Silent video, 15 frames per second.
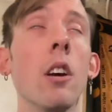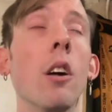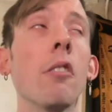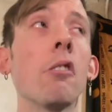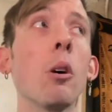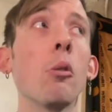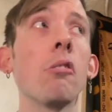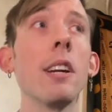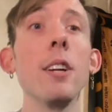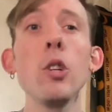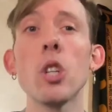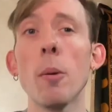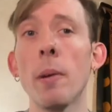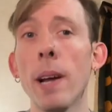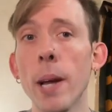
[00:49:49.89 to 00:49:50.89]
So sun in
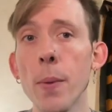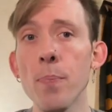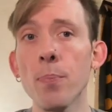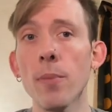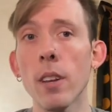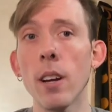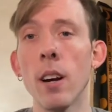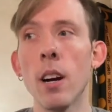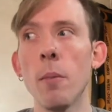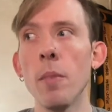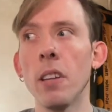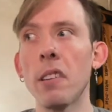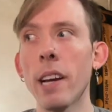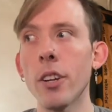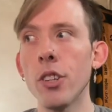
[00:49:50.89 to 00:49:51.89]
Gemini,
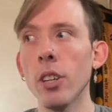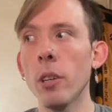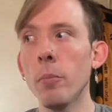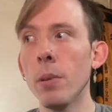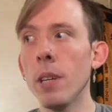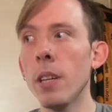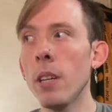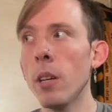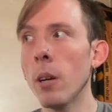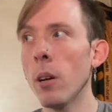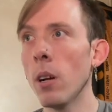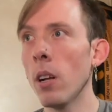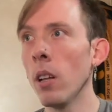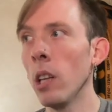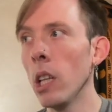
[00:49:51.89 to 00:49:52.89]
this is actually going to be
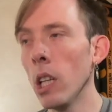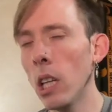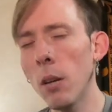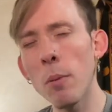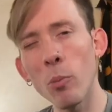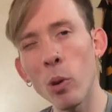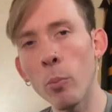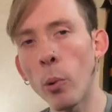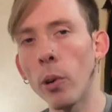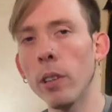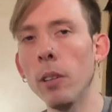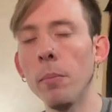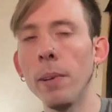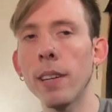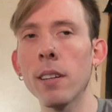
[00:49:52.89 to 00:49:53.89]
a little bit more
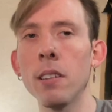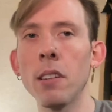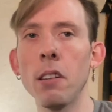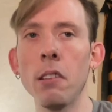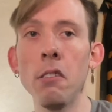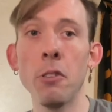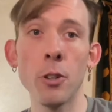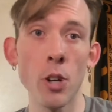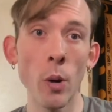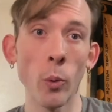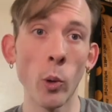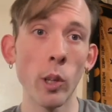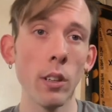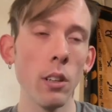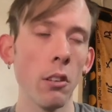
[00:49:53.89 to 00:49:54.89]
important because this is your chart ruler.